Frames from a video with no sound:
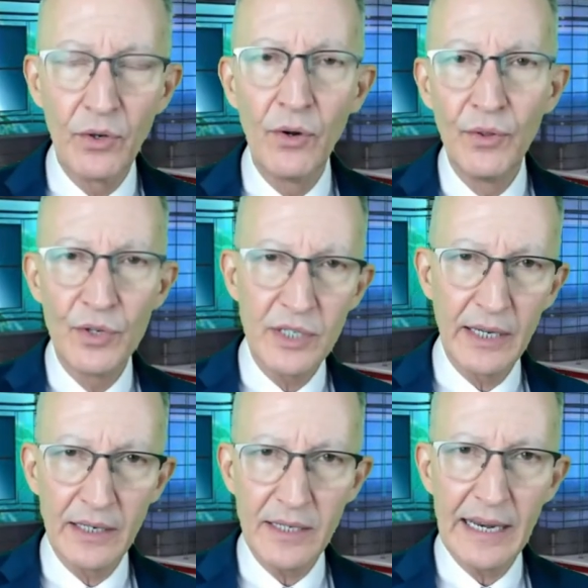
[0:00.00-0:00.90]
All those
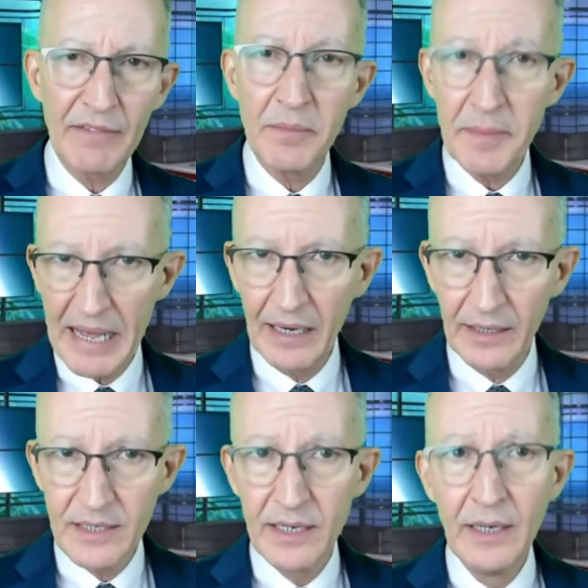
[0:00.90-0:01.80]
things that have to be
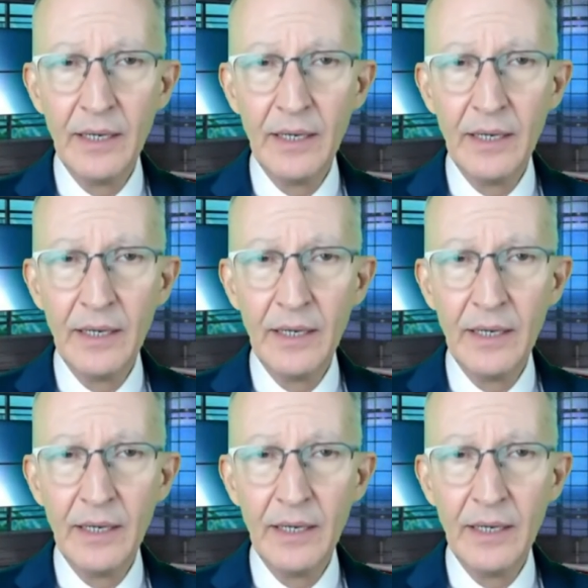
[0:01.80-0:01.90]
balanced.